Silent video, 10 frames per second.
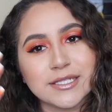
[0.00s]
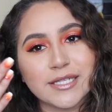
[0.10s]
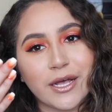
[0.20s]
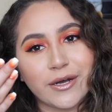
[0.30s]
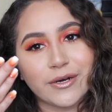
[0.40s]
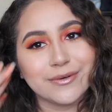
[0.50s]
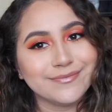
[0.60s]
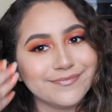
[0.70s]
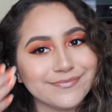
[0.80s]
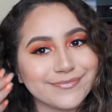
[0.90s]

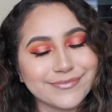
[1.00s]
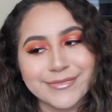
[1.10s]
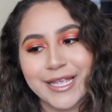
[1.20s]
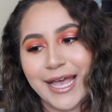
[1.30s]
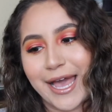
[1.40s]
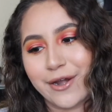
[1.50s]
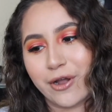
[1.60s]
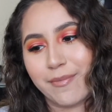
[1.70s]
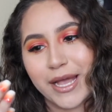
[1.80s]
So I don't know,